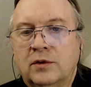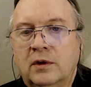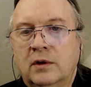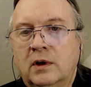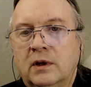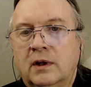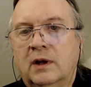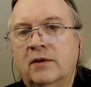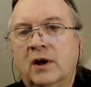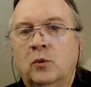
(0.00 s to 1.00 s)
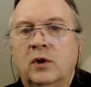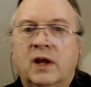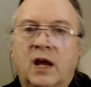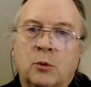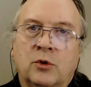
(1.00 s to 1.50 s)
that I've got one
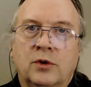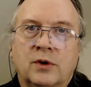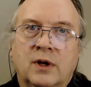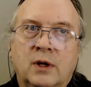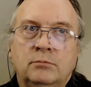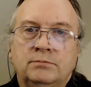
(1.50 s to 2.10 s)
camera hooked up.